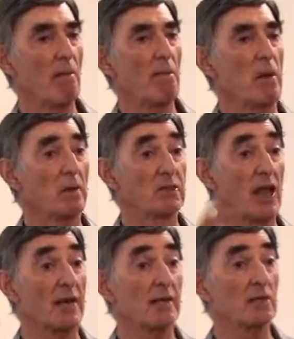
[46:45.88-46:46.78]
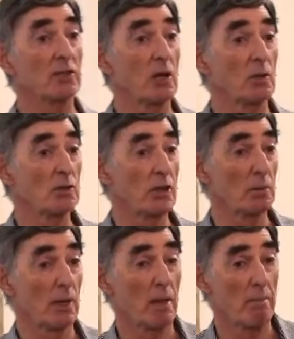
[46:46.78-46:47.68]
There were standing stones, there
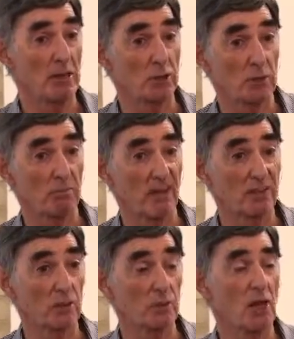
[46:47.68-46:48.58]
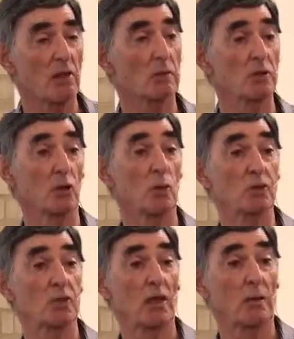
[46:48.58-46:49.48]
were libation vessels, there was an
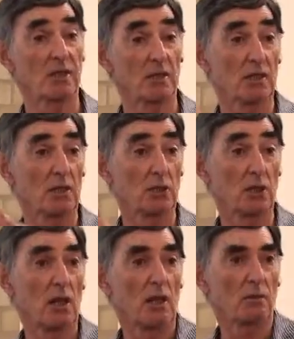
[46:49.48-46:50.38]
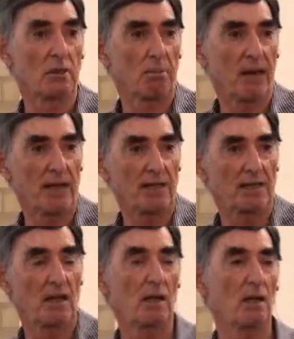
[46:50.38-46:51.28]
altar, there was a niche, there was a
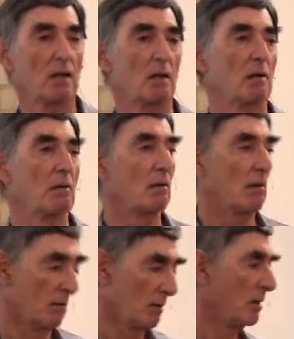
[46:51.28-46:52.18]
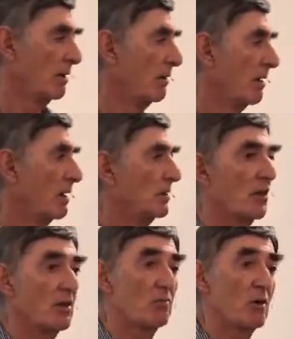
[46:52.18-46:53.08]
place. Oh.
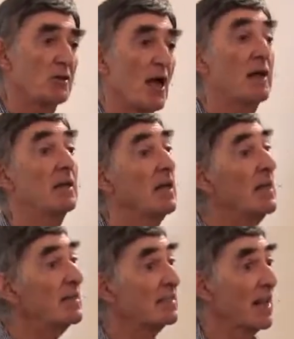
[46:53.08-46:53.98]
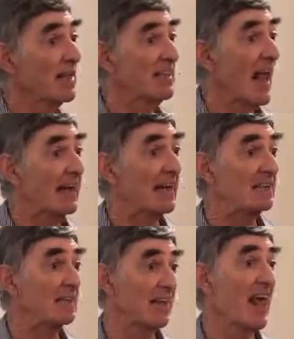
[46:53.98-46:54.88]
So they wrote it, and it is exactly
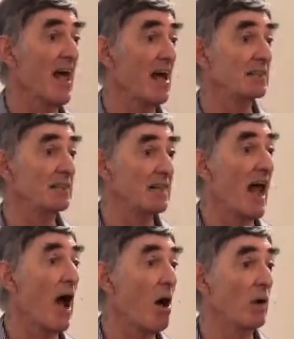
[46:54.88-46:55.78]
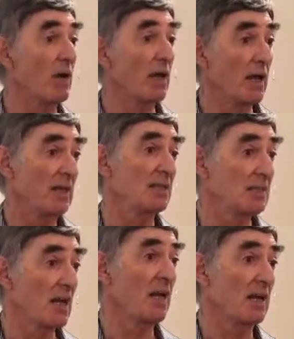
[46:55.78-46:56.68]
there now in
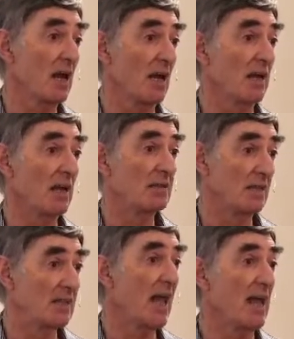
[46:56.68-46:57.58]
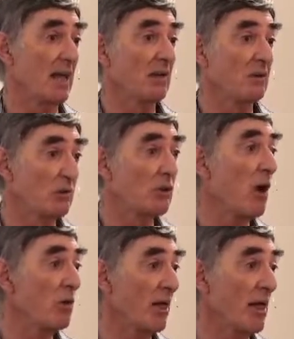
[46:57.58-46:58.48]
Sinai today. You can
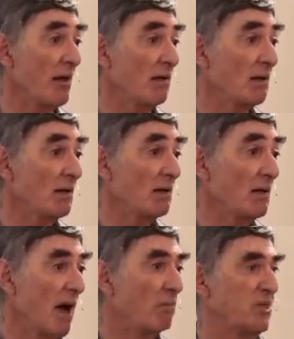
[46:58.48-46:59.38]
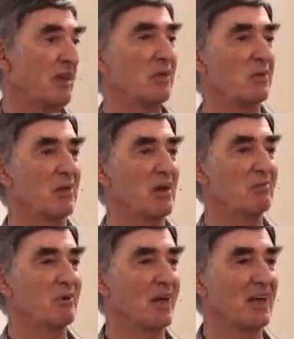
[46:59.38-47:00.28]
go there. I'll take you there
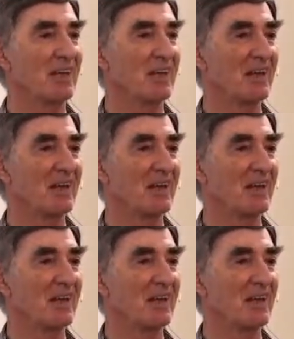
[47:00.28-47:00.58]
if you like.